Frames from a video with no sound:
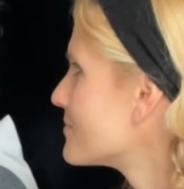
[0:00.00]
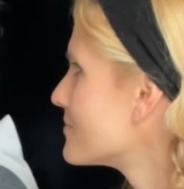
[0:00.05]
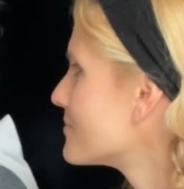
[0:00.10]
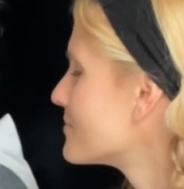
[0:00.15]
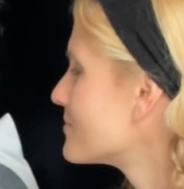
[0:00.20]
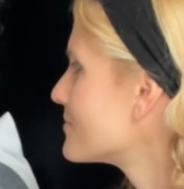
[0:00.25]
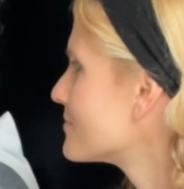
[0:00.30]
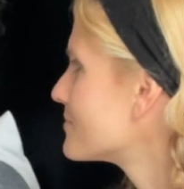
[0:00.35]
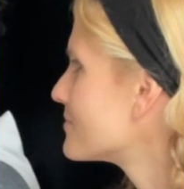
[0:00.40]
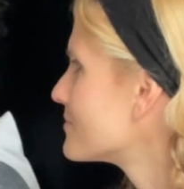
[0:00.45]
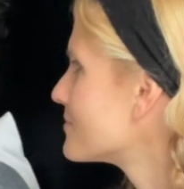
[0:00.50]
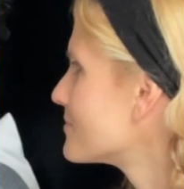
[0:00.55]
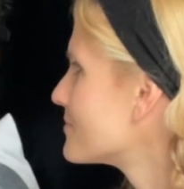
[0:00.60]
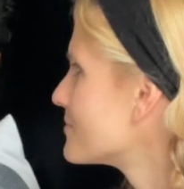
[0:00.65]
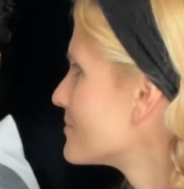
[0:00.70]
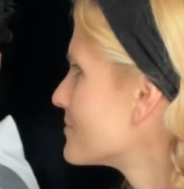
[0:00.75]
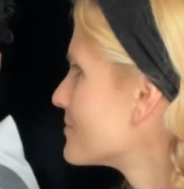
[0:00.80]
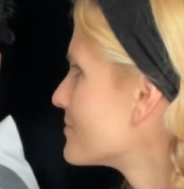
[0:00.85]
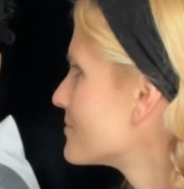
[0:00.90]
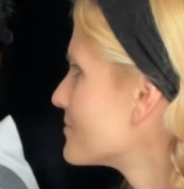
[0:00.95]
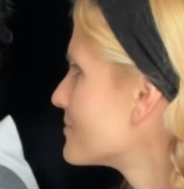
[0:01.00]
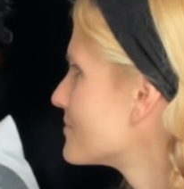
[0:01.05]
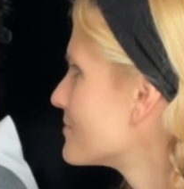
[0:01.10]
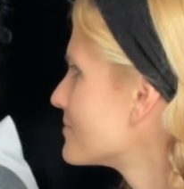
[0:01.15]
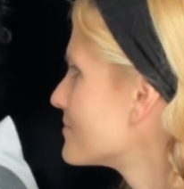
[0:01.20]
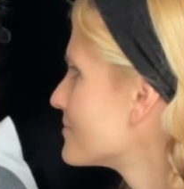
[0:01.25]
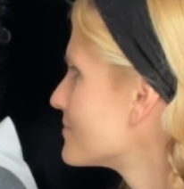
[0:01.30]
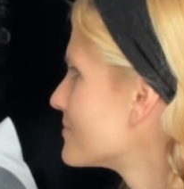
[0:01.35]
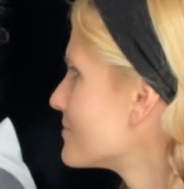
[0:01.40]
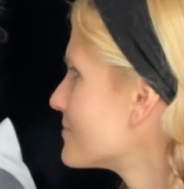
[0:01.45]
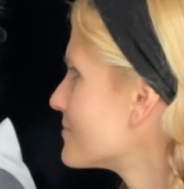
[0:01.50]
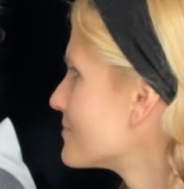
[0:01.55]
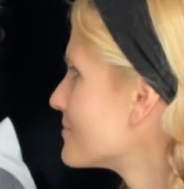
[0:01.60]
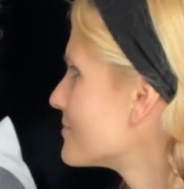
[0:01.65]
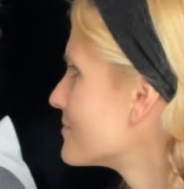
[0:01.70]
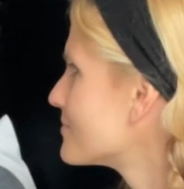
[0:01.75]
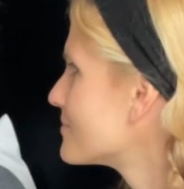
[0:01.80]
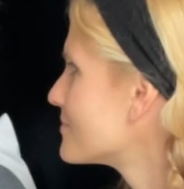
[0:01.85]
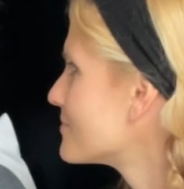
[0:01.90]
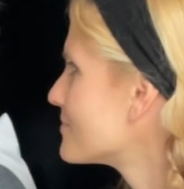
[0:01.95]

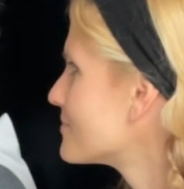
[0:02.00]
This person isn't speaking.